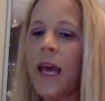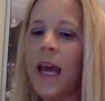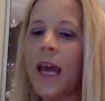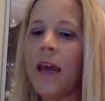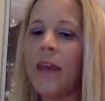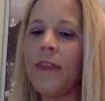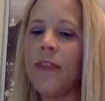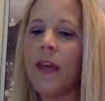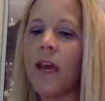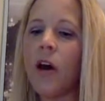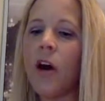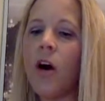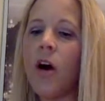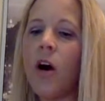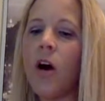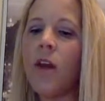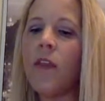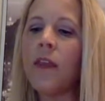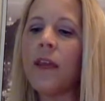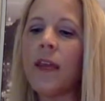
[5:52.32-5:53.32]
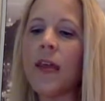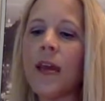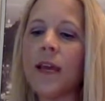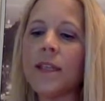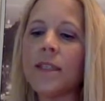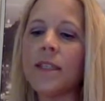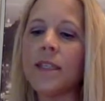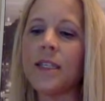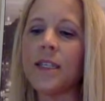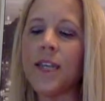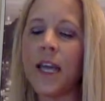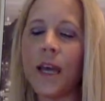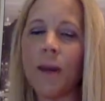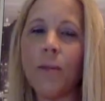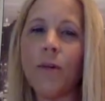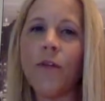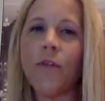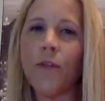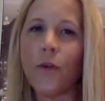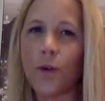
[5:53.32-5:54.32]
And then call the guests the day
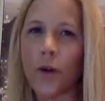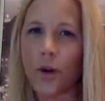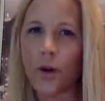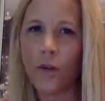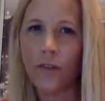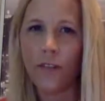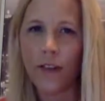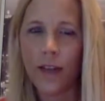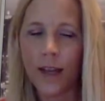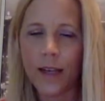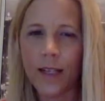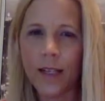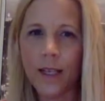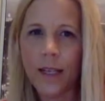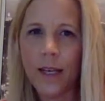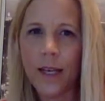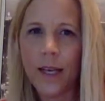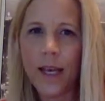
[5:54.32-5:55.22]
before your event.